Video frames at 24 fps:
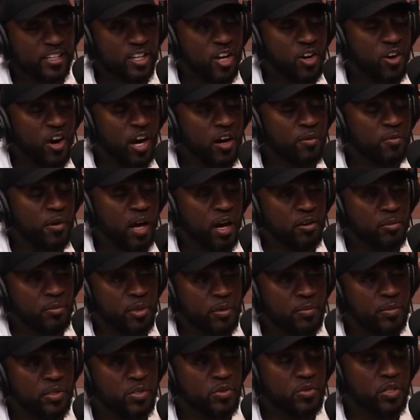no, I
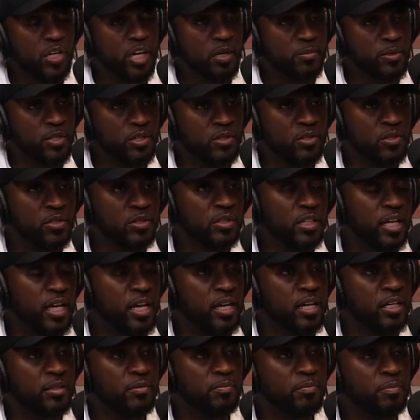remember you coming on
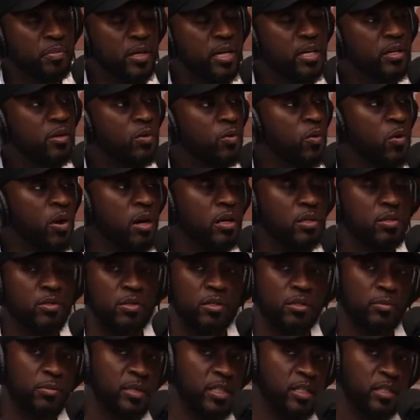and being a
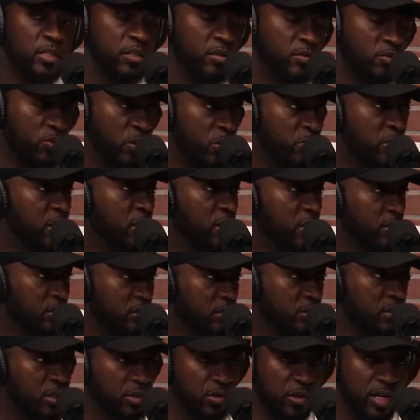walk-on, being what we call
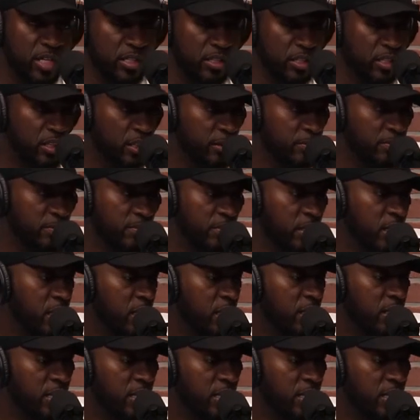the Gray team.